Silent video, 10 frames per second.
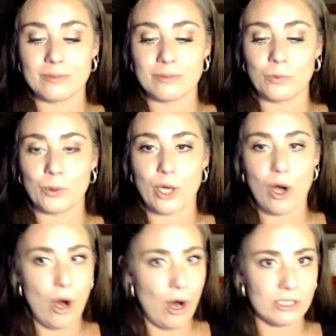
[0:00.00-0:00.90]
we're
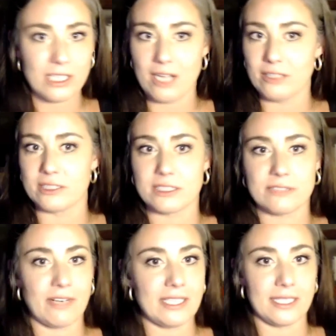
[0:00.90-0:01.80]
all colors
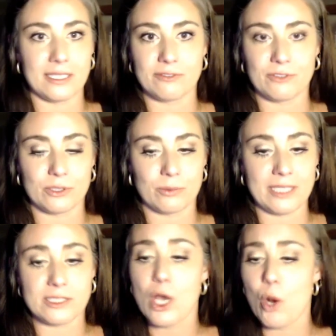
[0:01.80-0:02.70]
fighting for the right.